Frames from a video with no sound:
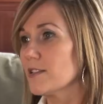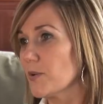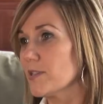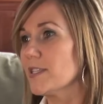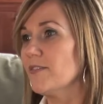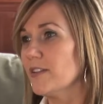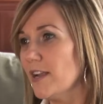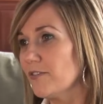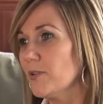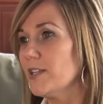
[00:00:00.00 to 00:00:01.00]
So at
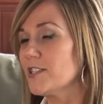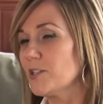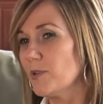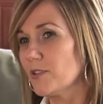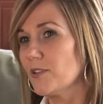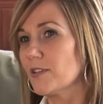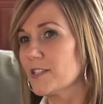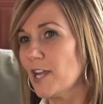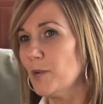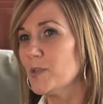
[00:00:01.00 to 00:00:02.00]
7.5 weeks, she went through the
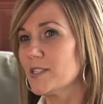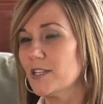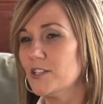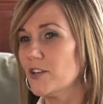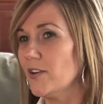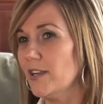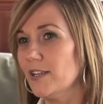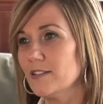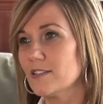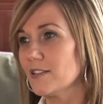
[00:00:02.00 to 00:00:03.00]
Kasai procedure,
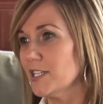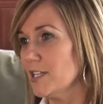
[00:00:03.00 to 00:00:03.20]
and